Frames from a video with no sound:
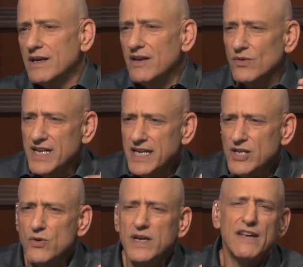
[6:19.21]
oh, you know,
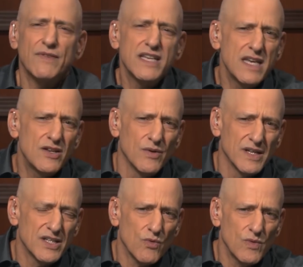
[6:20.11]
did he do it? If he
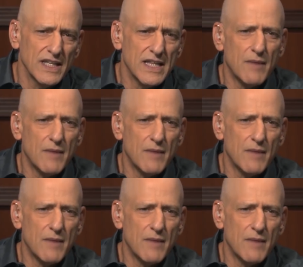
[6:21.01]
did do it, is it